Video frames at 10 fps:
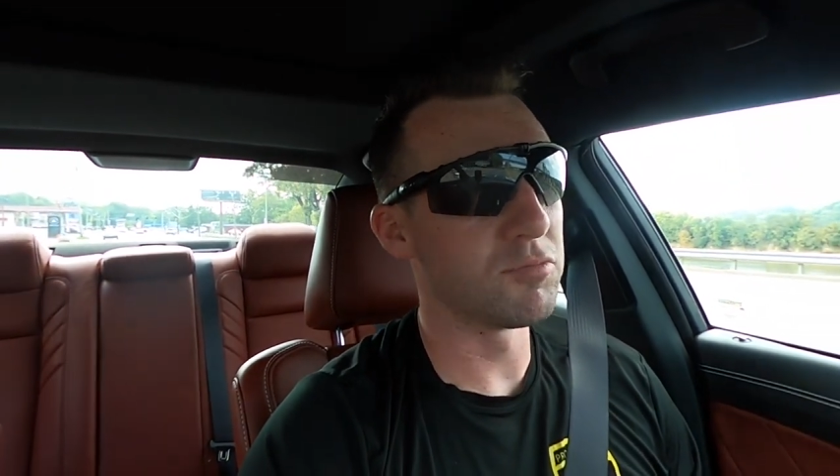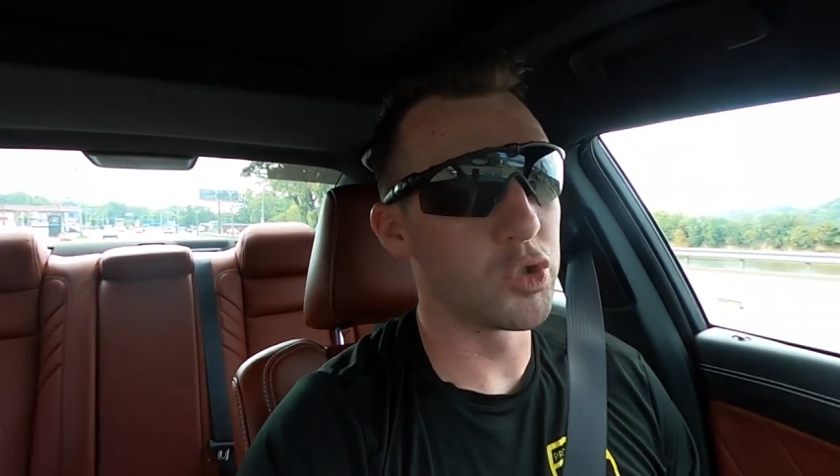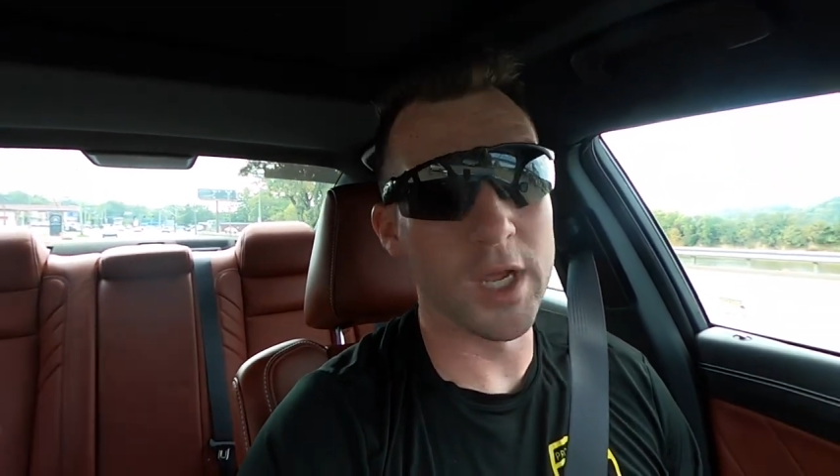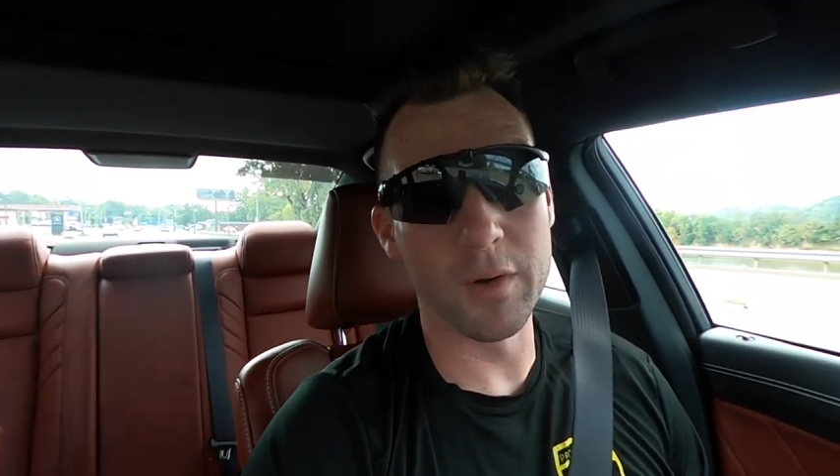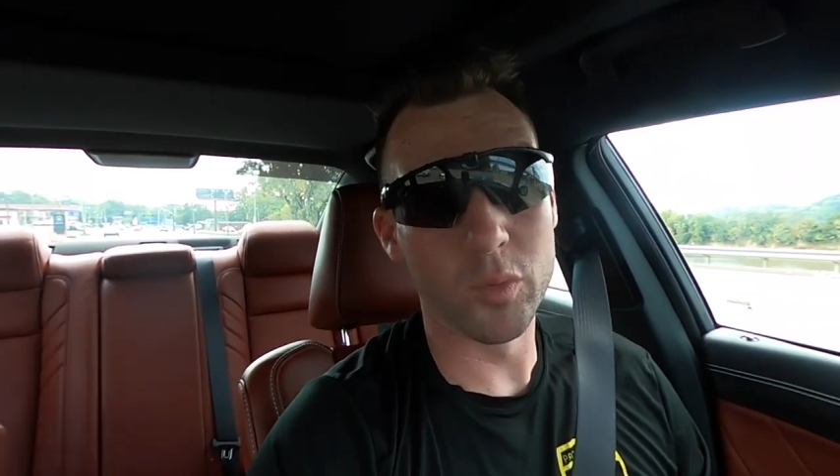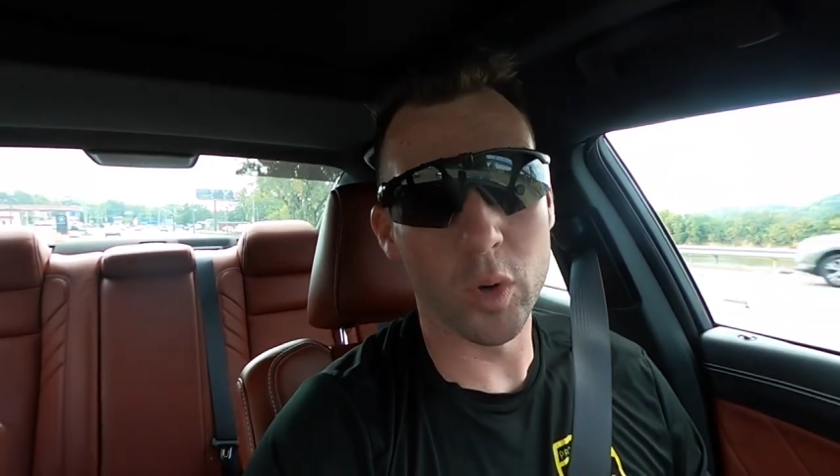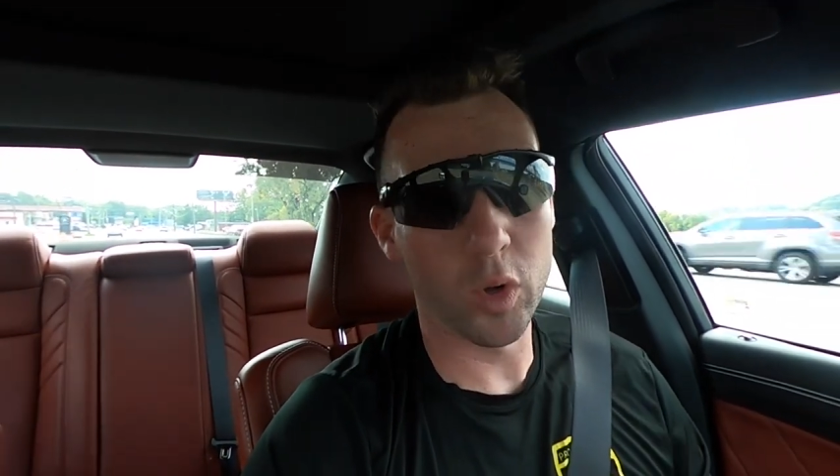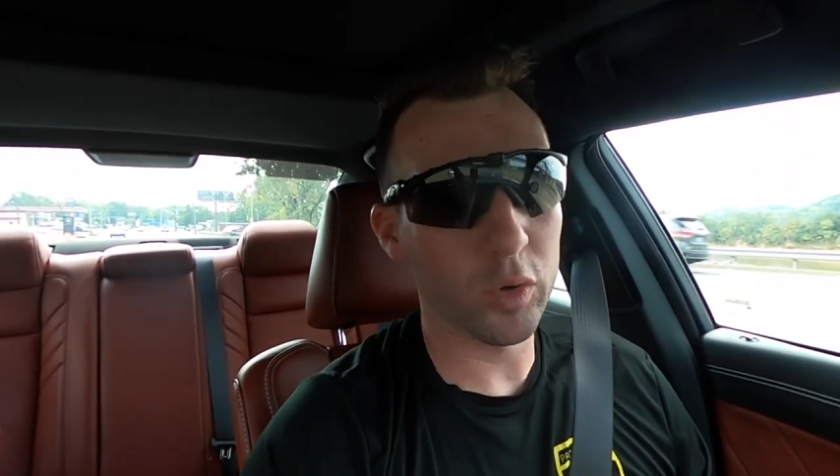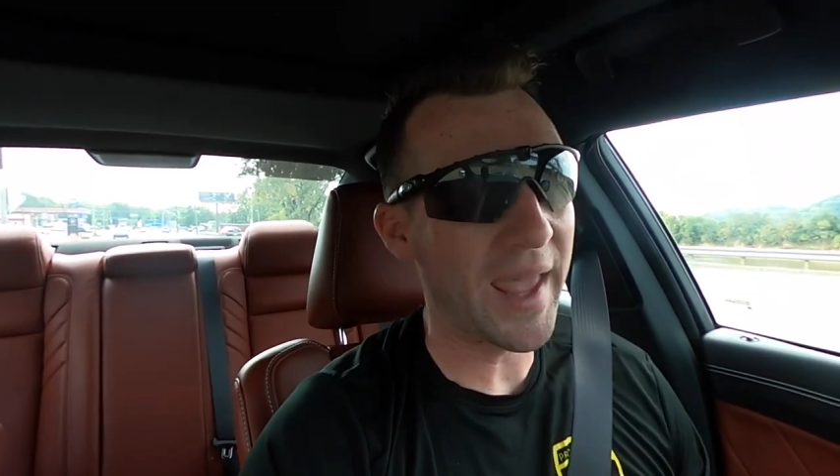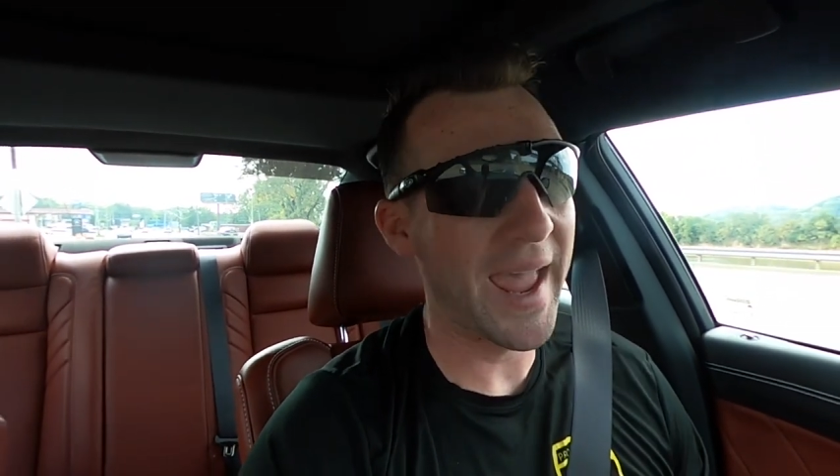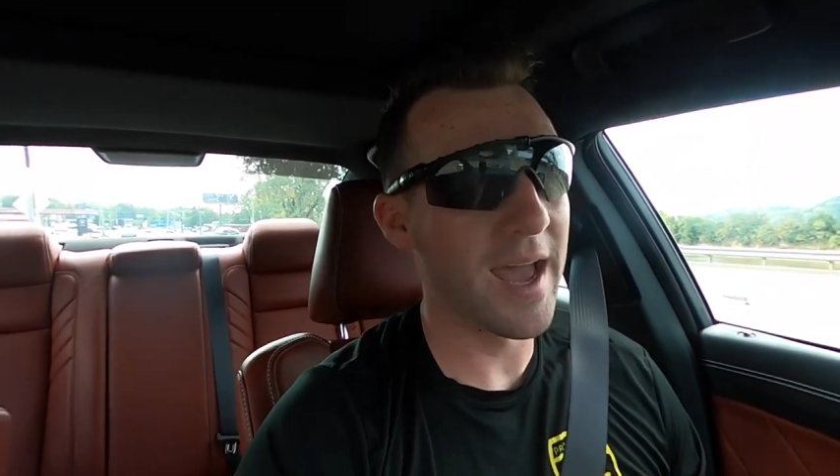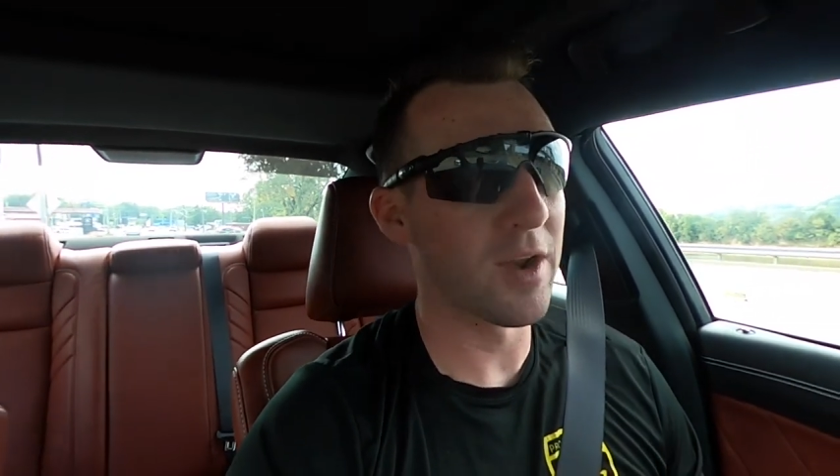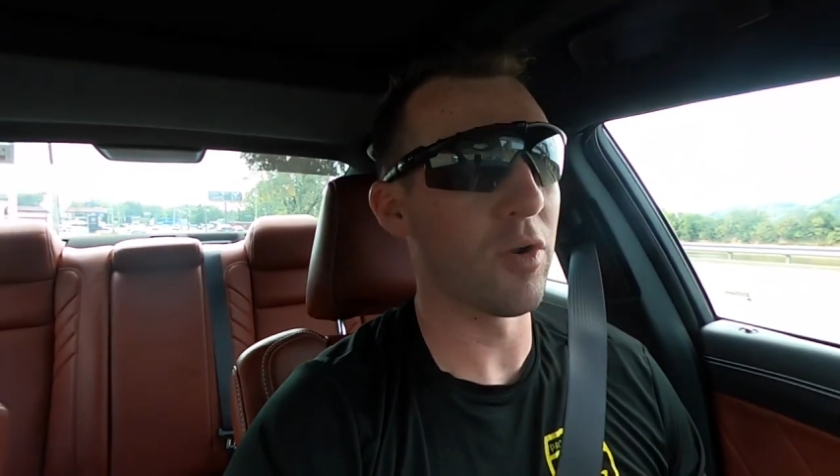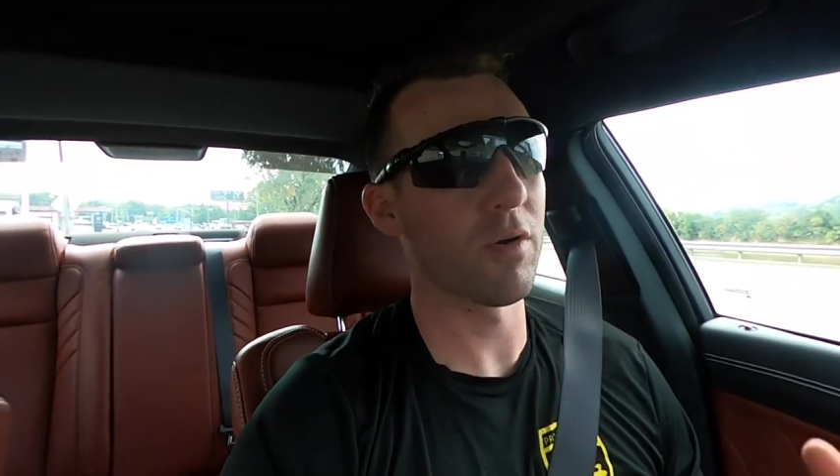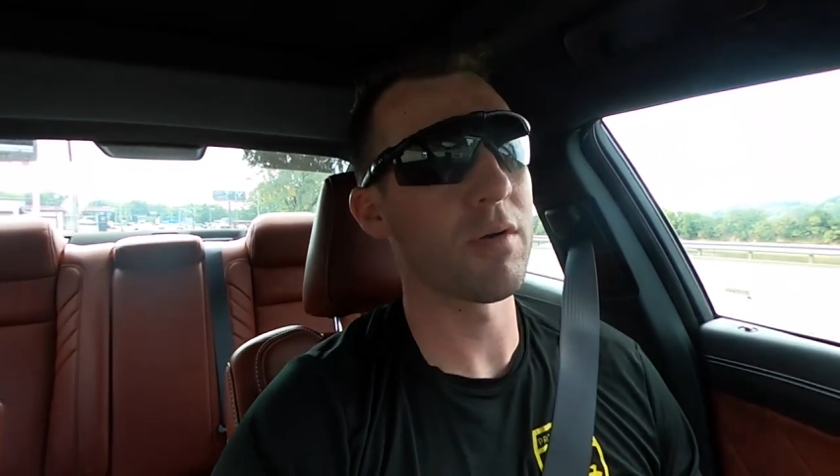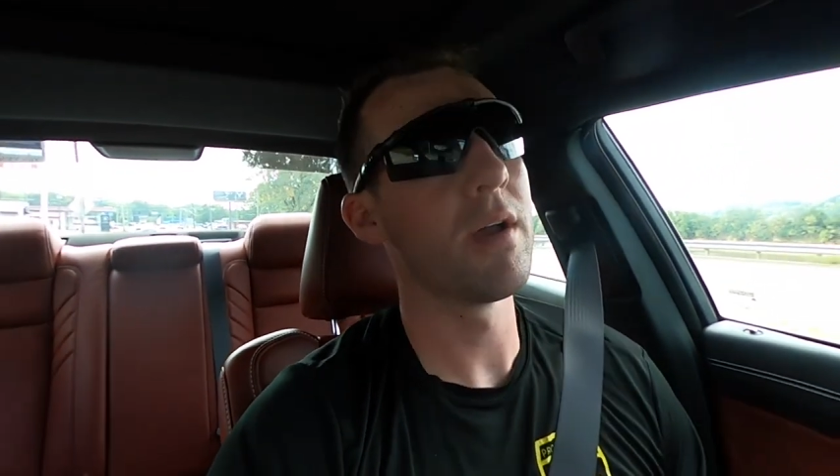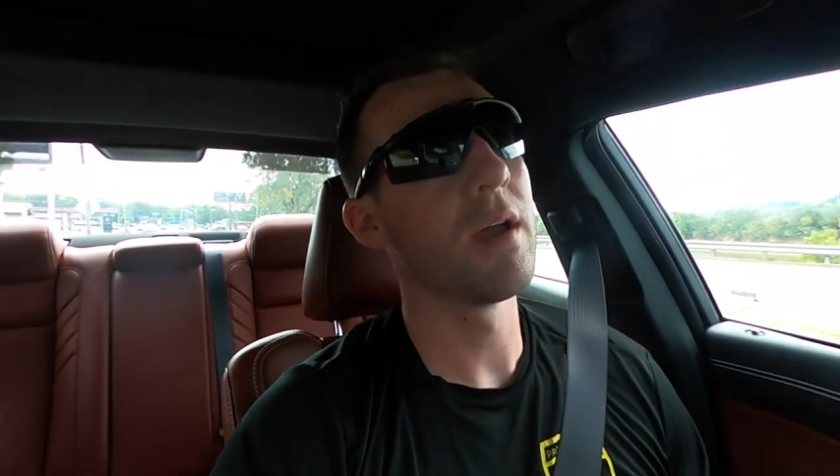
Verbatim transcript: general candor